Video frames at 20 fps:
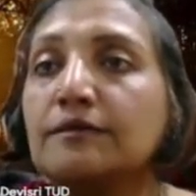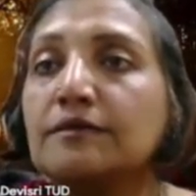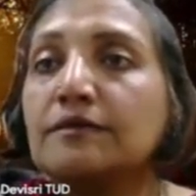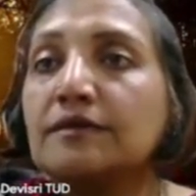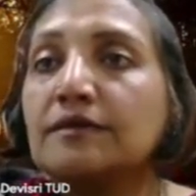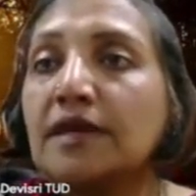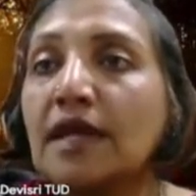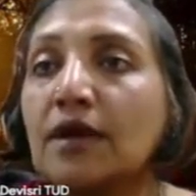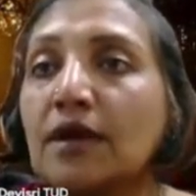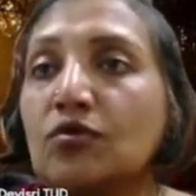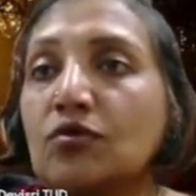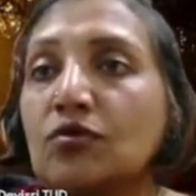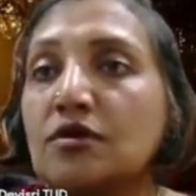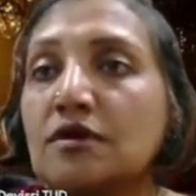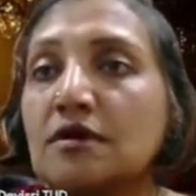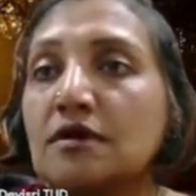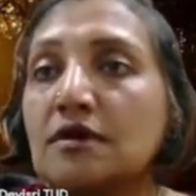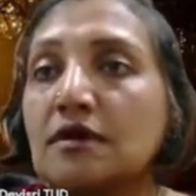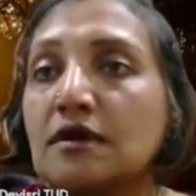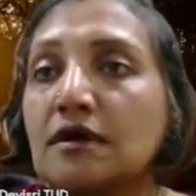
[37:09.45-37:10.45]
they
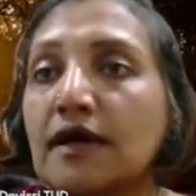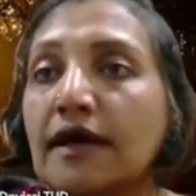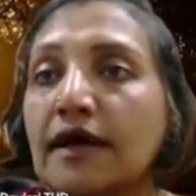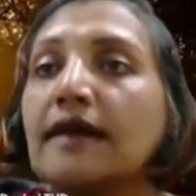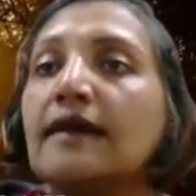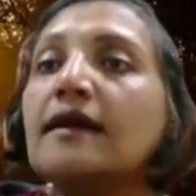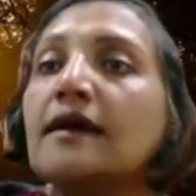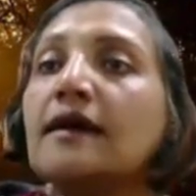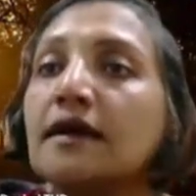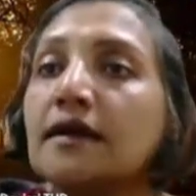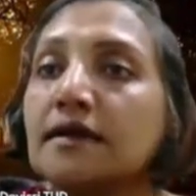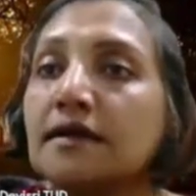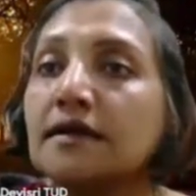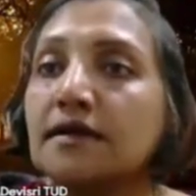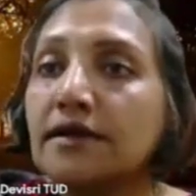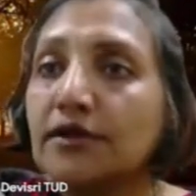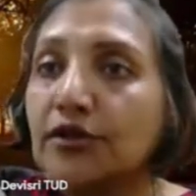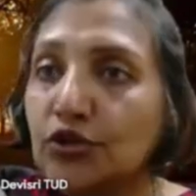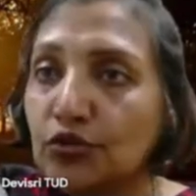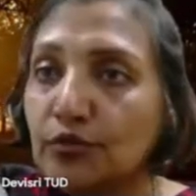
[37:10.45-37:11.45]
would alert
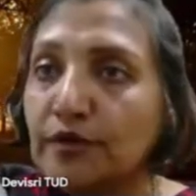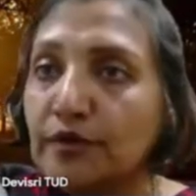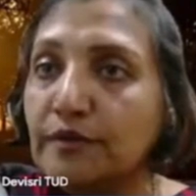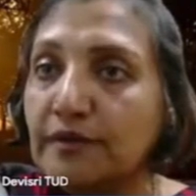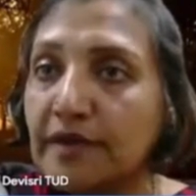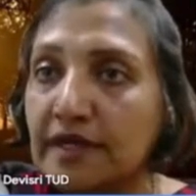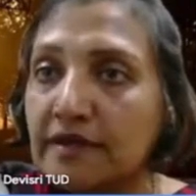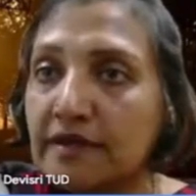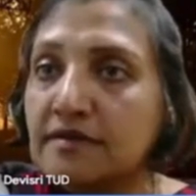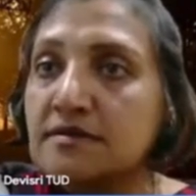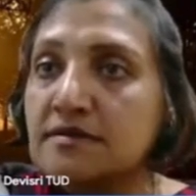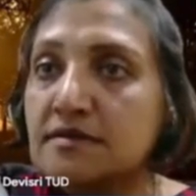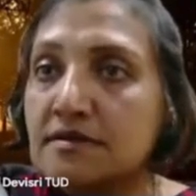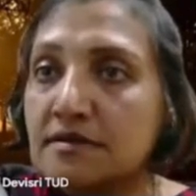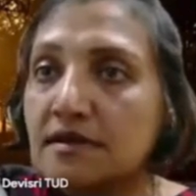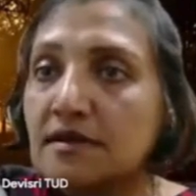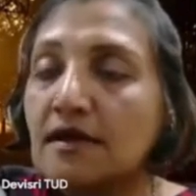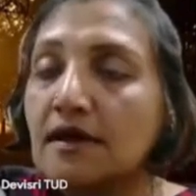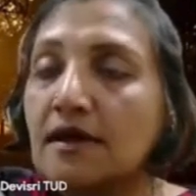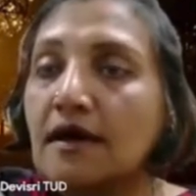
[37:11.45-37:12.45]
human beings
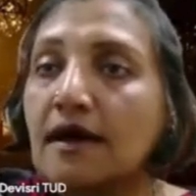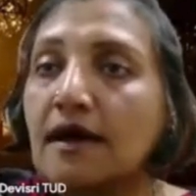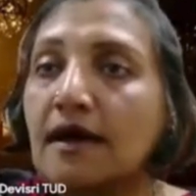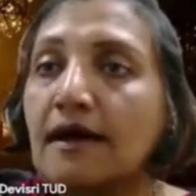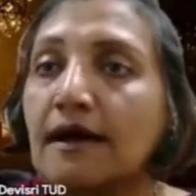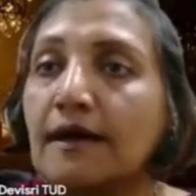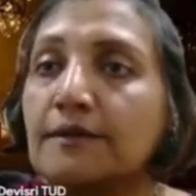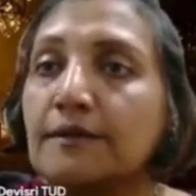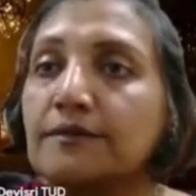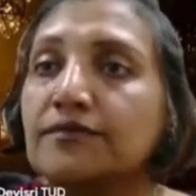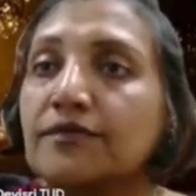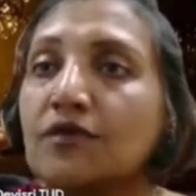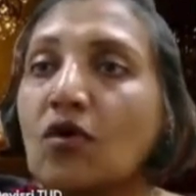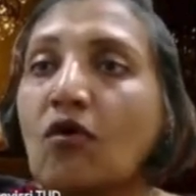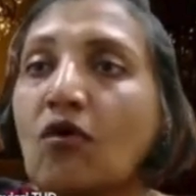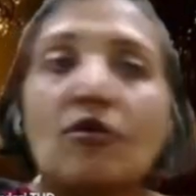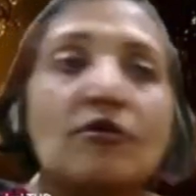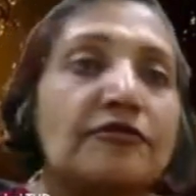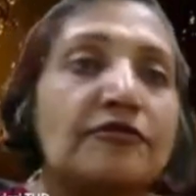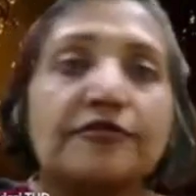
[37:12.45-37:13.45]

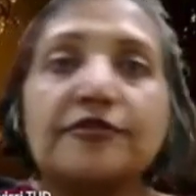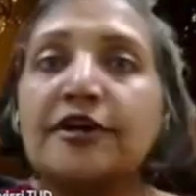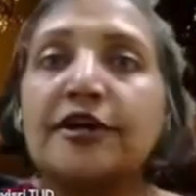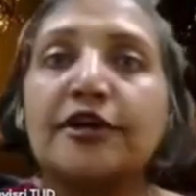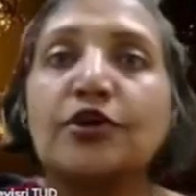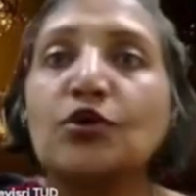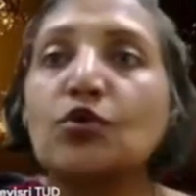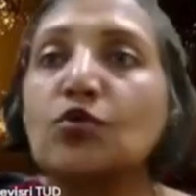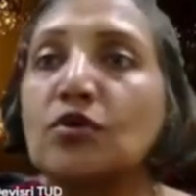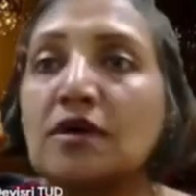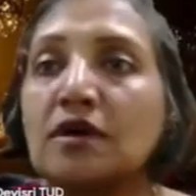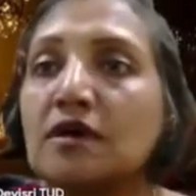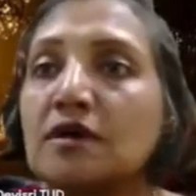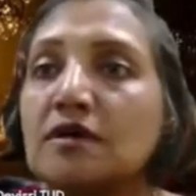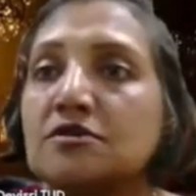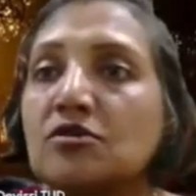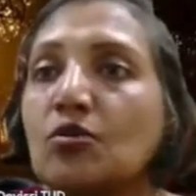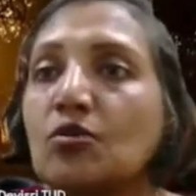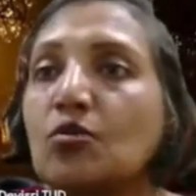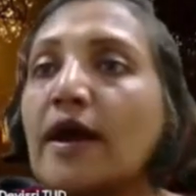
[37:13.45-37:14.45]
of intruders
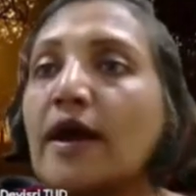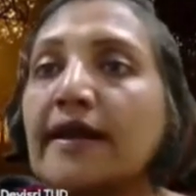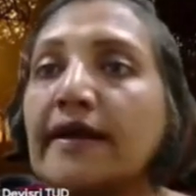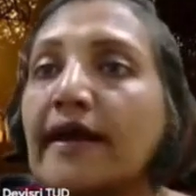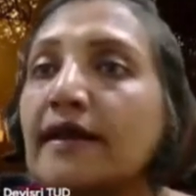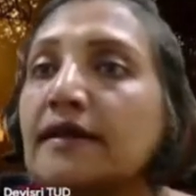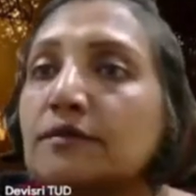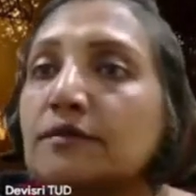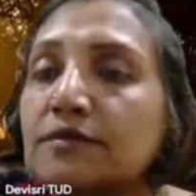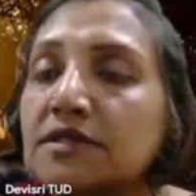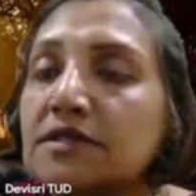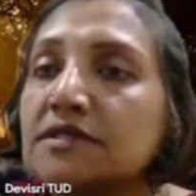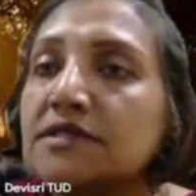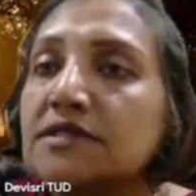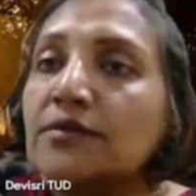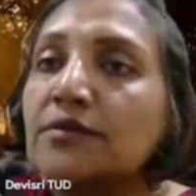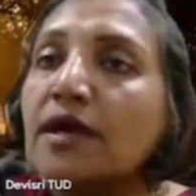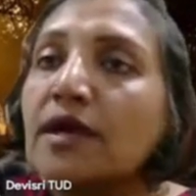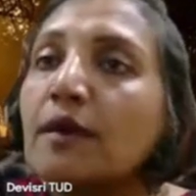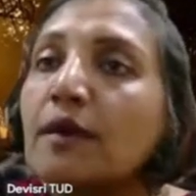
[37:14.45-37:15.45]
or wild animals that
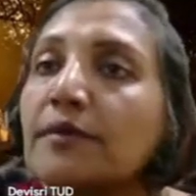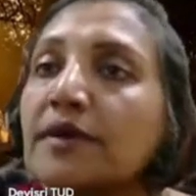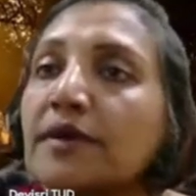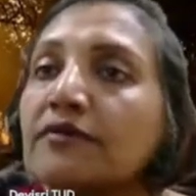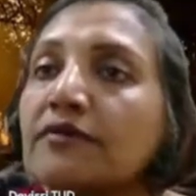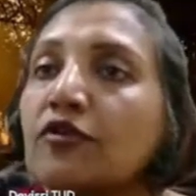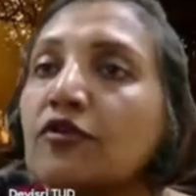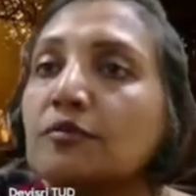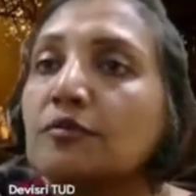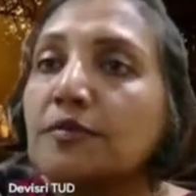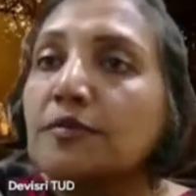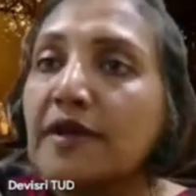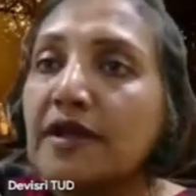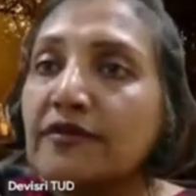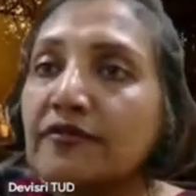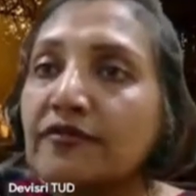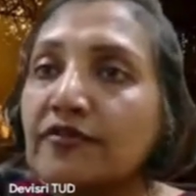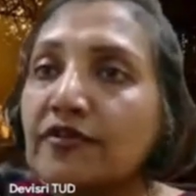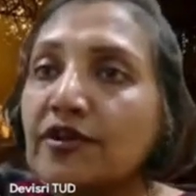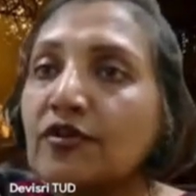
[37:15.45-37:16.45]
were coming from the
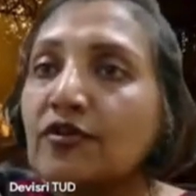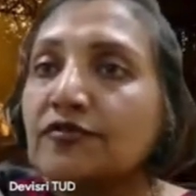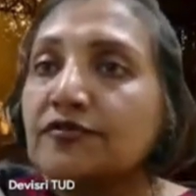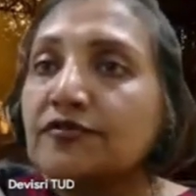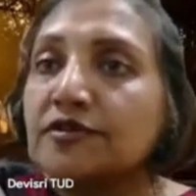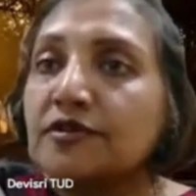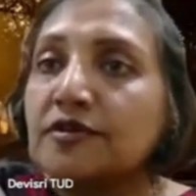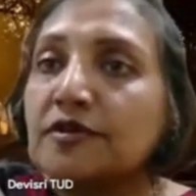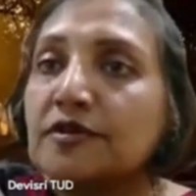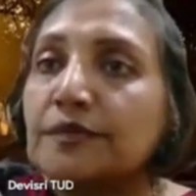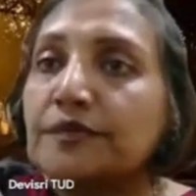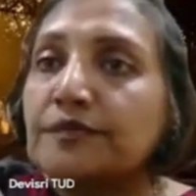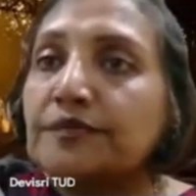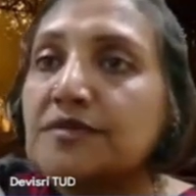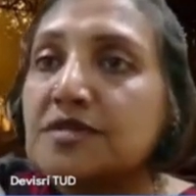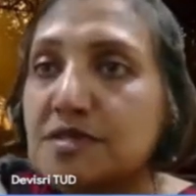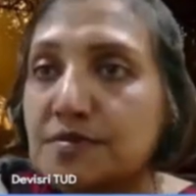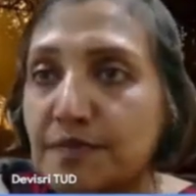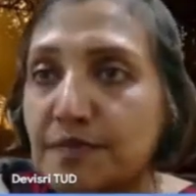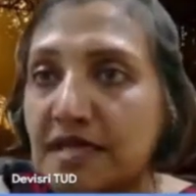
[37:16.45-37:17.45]
periphery of the
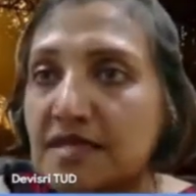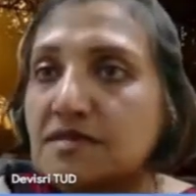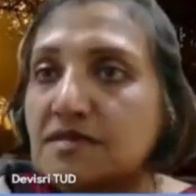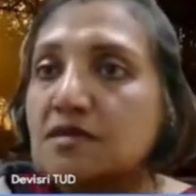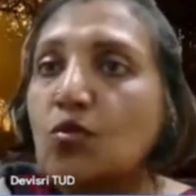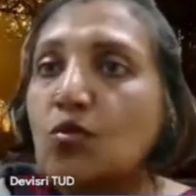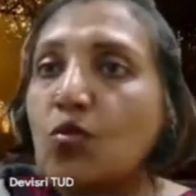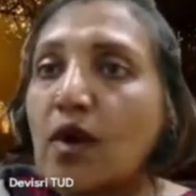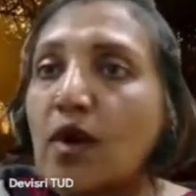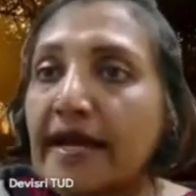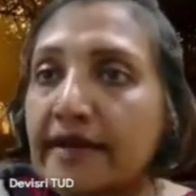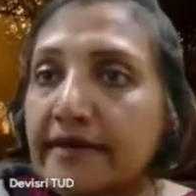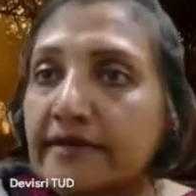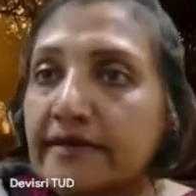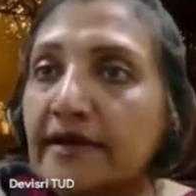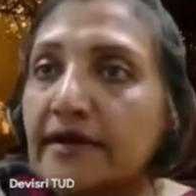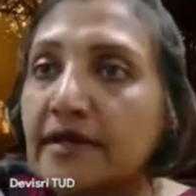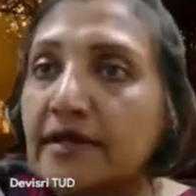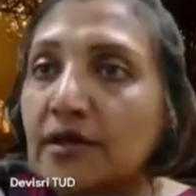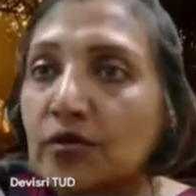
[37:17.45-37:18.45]
space, the wild
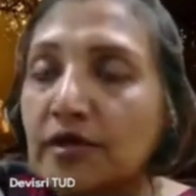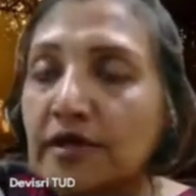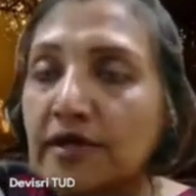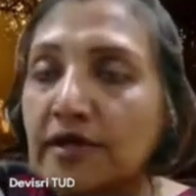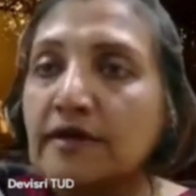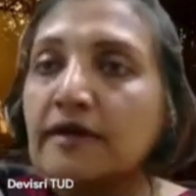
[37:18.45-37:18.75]
that they were in.